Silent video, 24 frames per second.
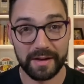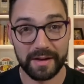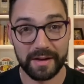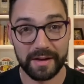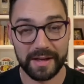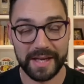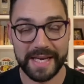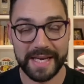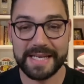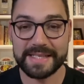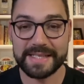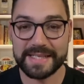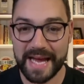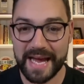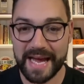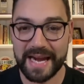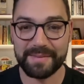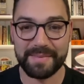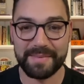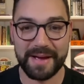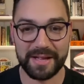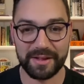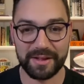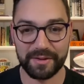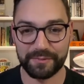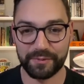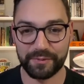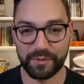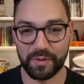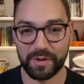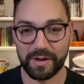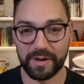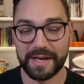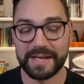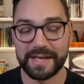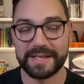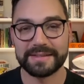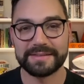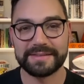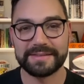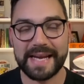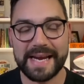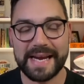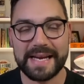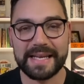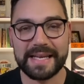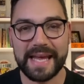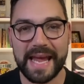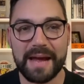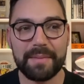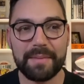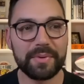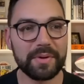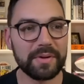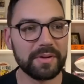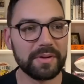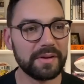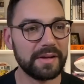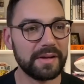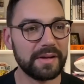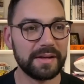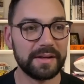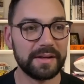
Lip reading: He's ahead of Matt LaFleur. Dan Campbell,